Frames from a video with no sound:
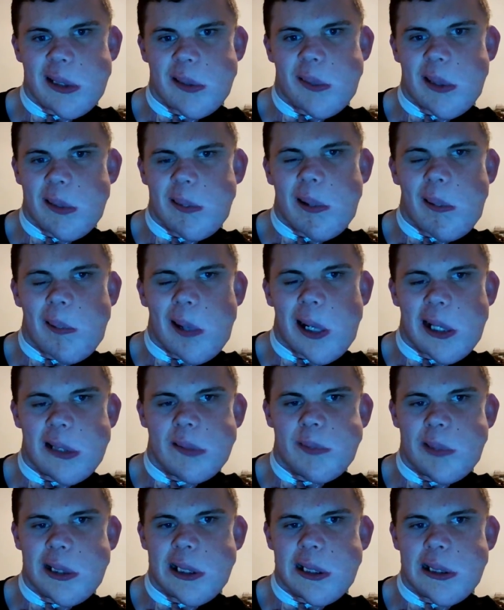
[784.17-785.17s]
with a lot
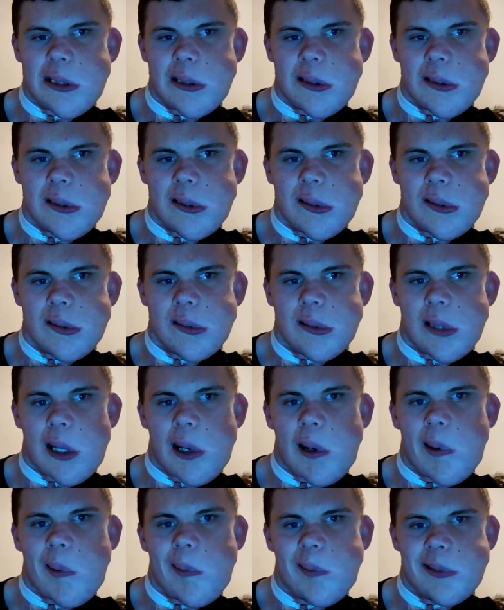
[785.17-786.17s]
of their
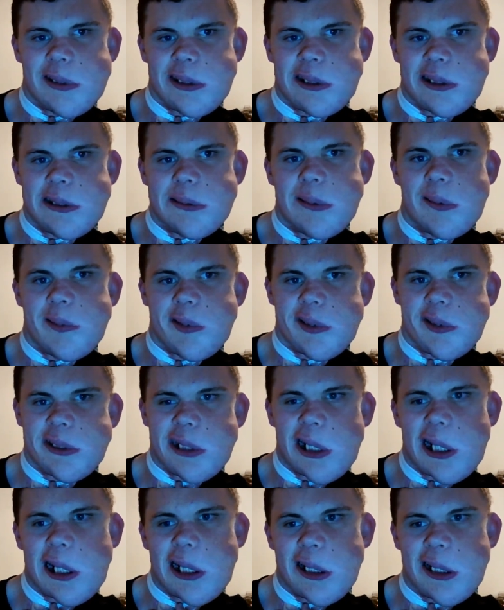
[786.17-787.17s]
old heroes
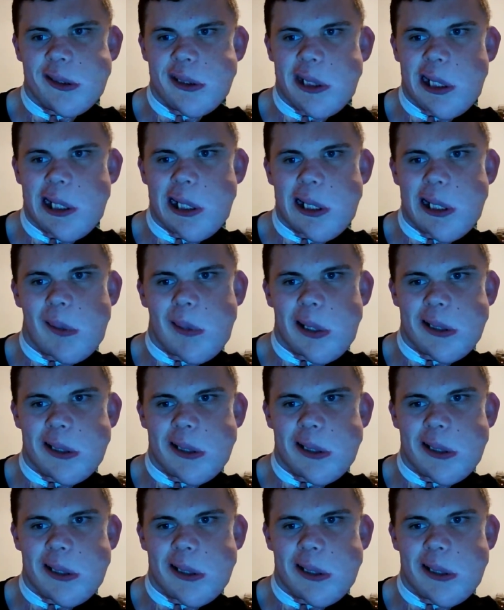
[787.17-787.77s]
gone now.